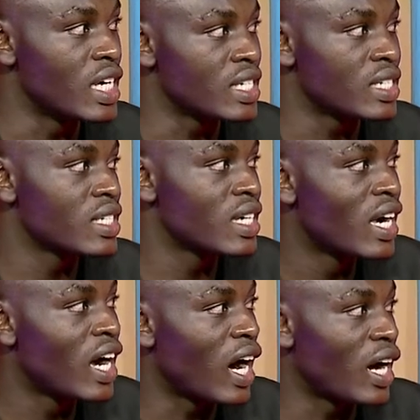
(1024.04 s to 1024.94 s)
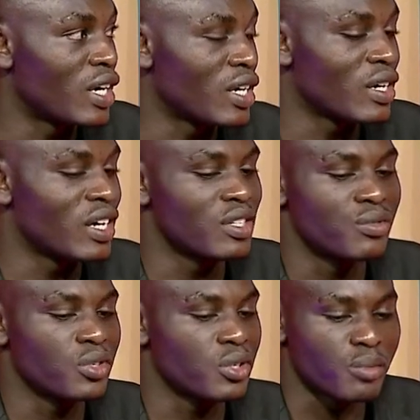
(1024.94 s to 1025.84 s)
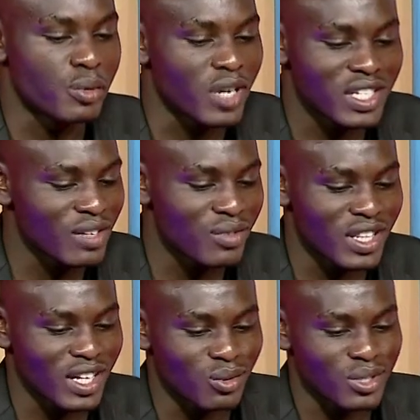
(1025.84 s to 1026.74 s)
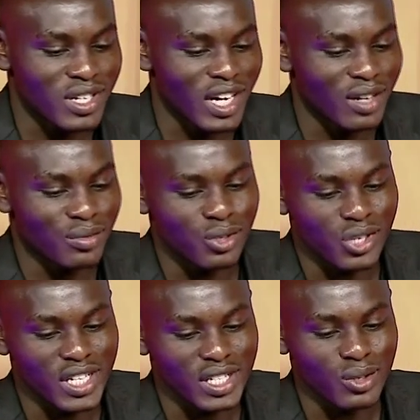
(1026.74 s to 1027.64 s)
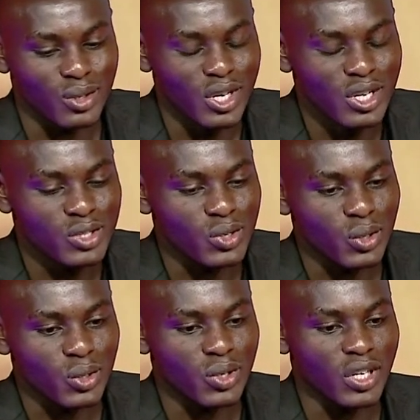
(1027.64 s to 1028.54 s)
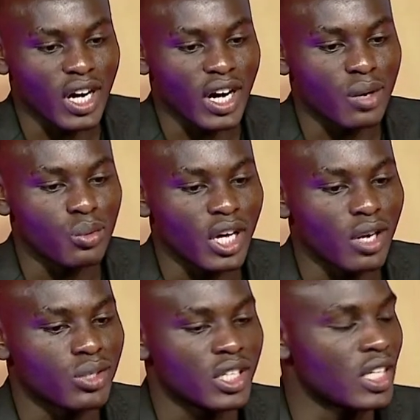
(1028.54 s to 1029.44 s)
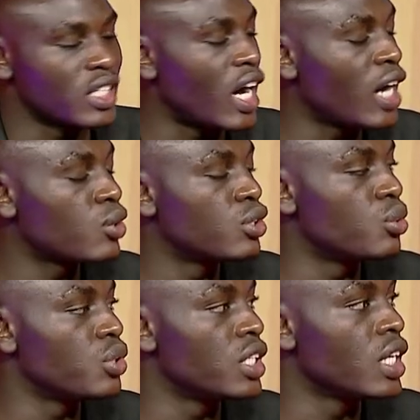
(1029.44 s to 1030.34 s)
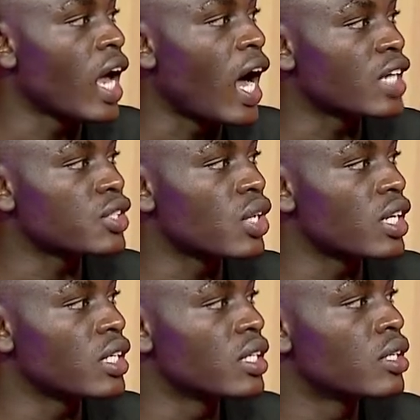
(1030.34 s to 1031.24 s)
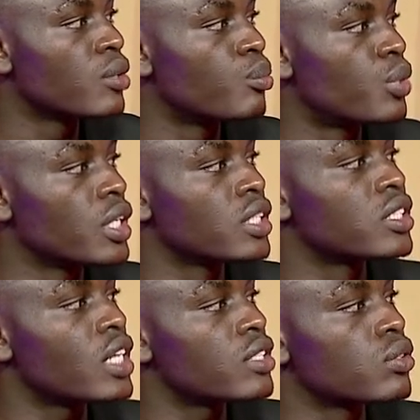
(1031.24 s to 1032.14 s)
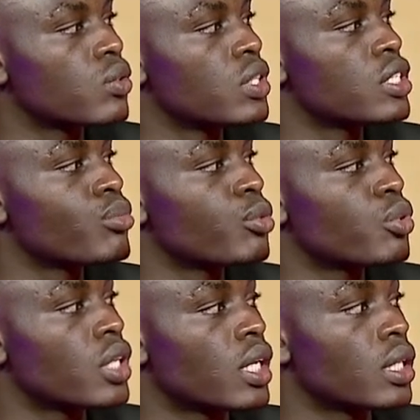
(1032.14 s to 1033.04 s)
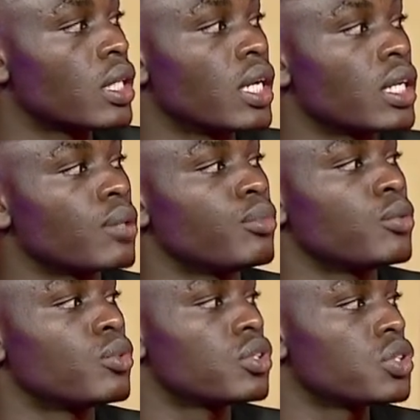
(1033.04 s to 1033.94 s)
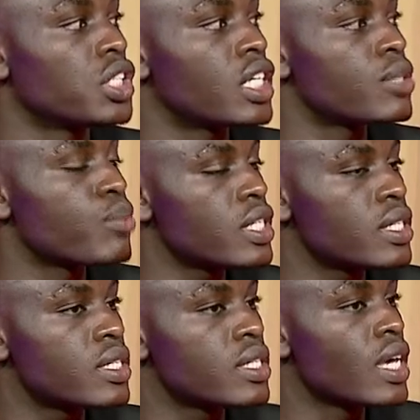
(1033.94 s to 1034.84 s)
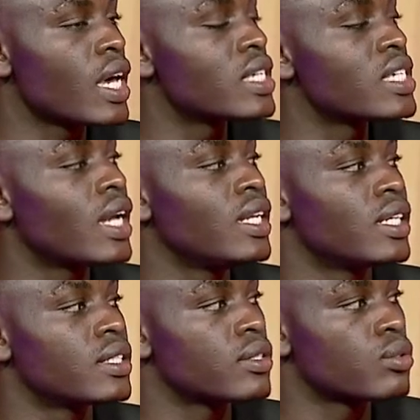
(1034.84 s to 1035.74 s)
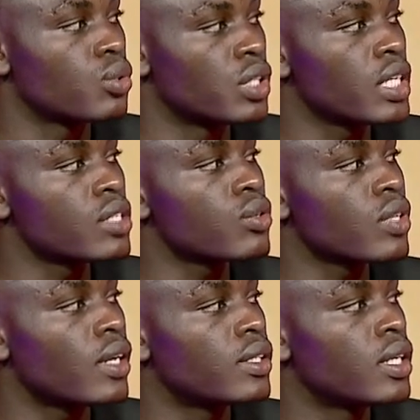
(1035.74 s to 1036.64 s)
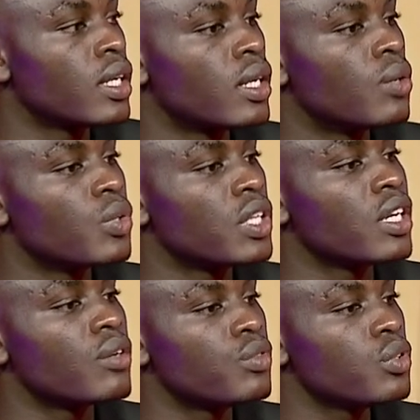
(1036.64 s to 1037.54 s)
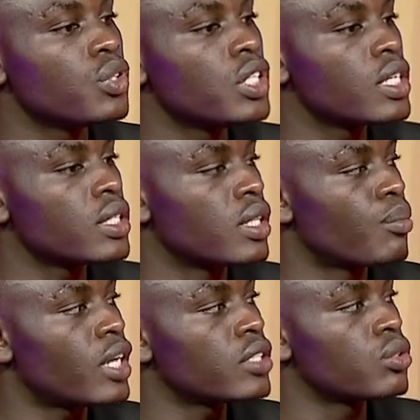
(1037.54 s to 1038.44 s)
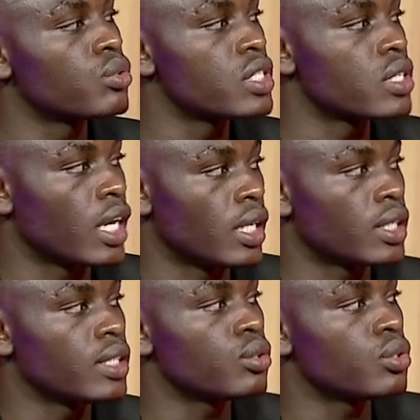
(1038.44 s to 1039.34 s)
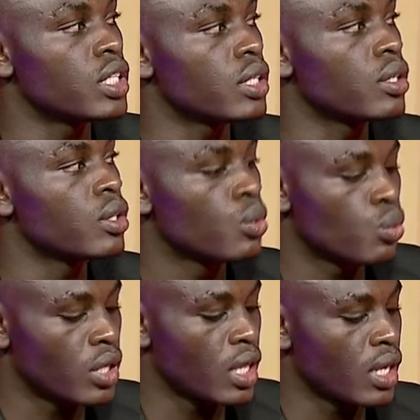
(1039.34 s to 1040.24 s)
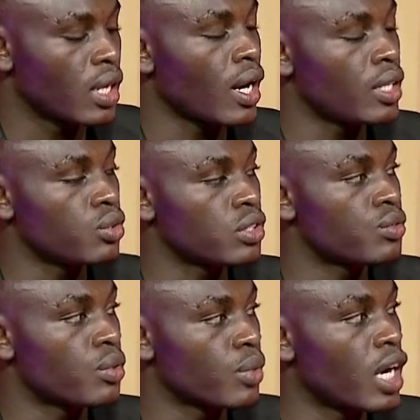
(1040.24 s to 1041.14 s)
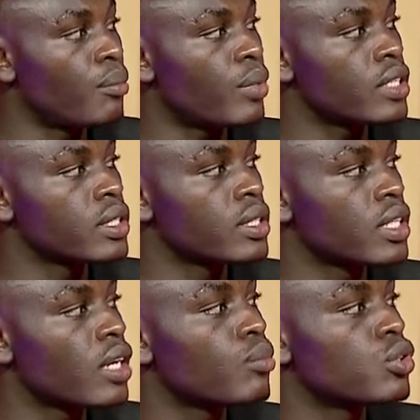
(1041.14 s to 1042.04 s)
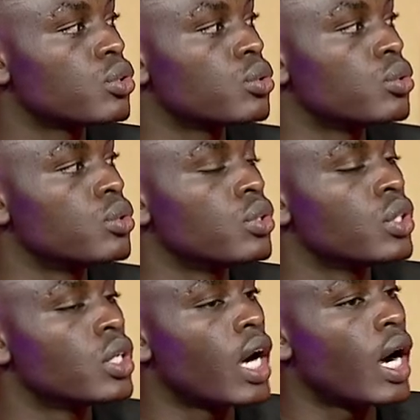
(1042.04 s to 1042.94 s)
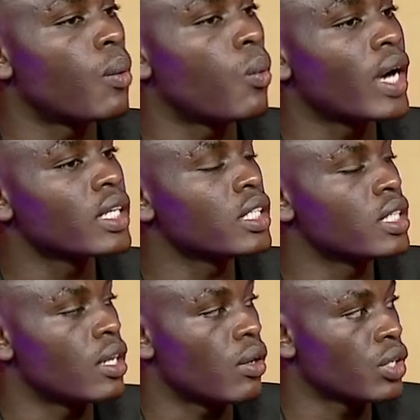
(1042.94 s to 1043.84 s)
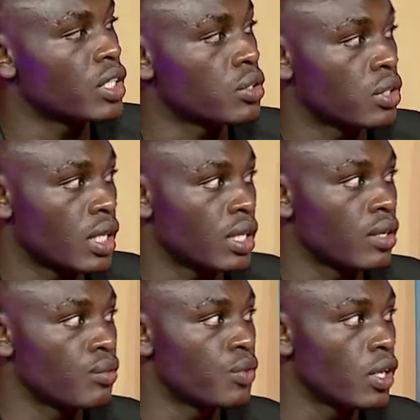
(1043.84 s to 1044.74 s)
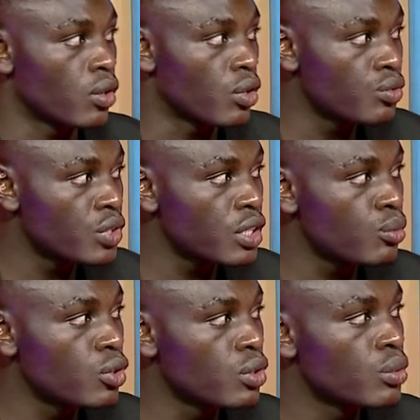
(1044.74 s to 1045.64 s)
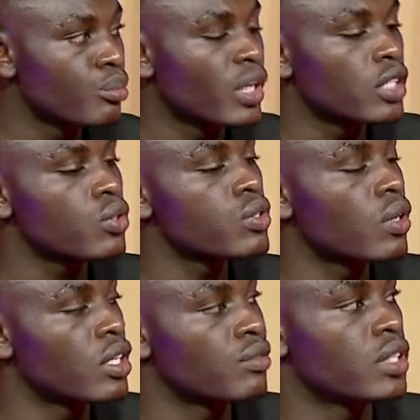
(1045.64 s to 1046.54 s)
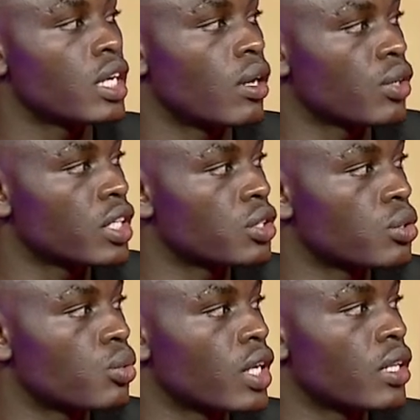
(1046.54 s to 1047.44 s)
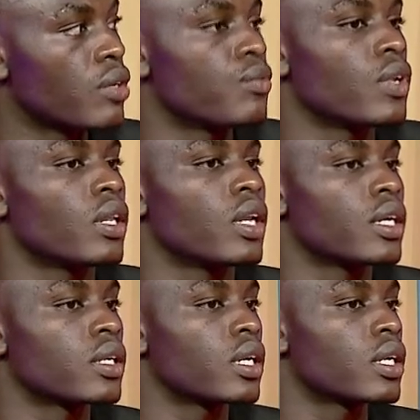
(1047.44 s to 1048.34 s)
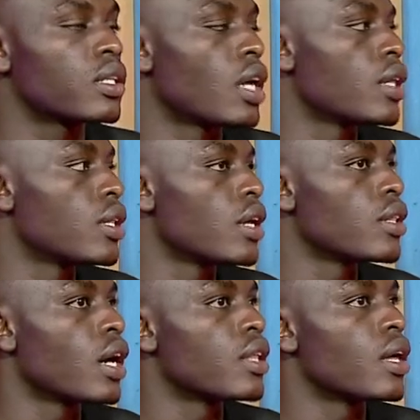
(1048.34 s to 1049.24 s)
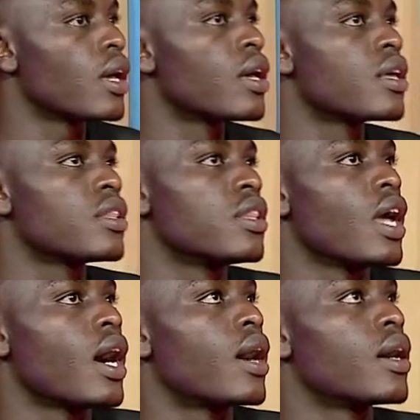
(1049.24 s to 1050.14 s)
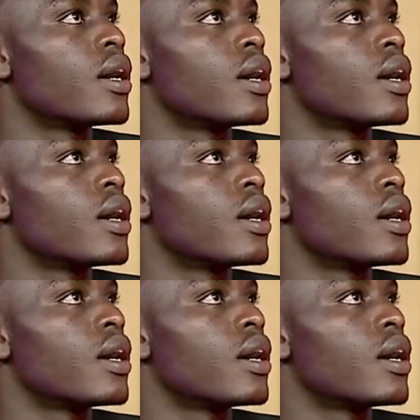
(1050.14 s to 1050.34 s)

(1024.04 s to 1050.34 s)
years, uh, if you remember a survey that was done a few years ago. So uh, we are looking at how do we actually bring trust to these people, that they can be able to share spaces as early as today, so that within a few years, the person who is nineteen today, mm-hmm. when they graduate from campus, mm-hmm. they're able to uh, work in a location that they feel comfortable, but also live in a location where they feel like uh, they, are, they, are, they are